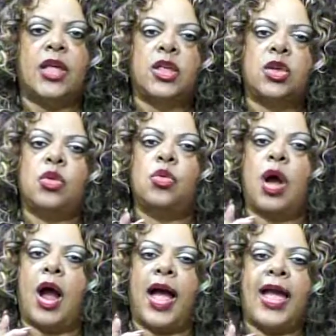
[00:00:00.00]
You
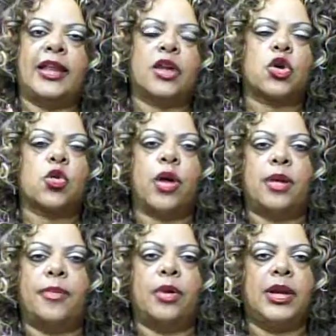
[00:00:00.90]
are an
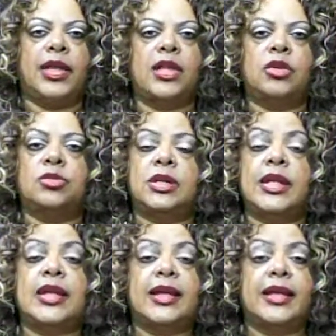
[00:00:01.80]
incredibly,
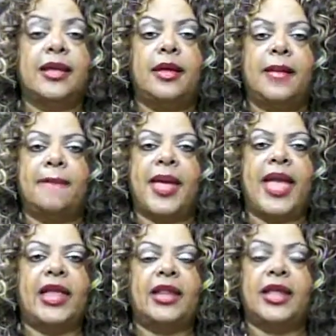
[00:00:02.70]
uniquely
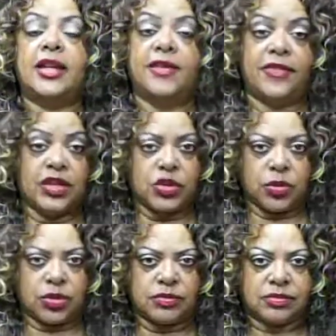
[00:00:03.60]
made
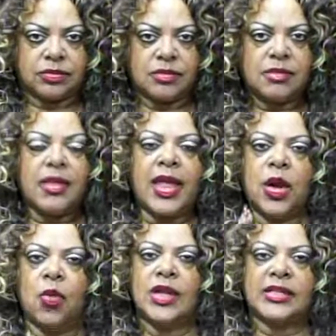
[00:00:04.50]
individual.
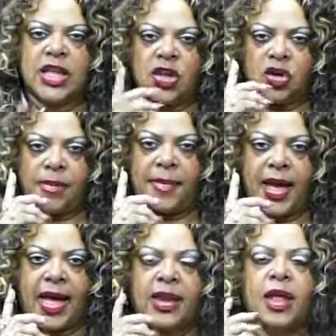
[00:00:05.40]
And what's in your
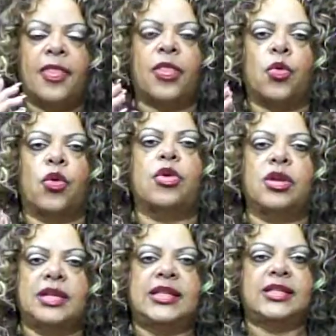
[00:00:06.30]
mind, the world
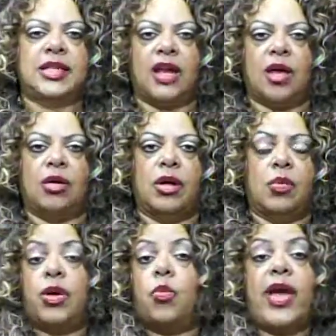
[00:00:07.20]
needs to know.
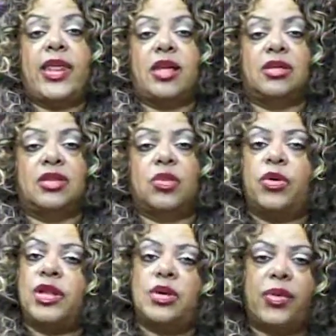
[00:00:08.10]
We're waiting on you. What
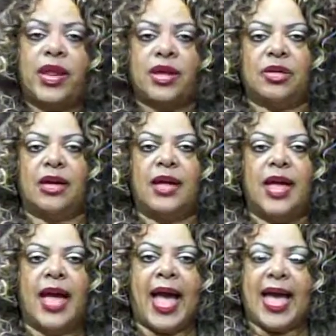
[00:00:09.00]
are you waiting on?
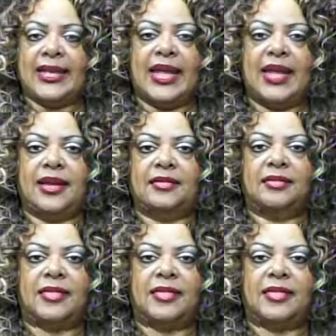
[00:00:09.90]
I did it.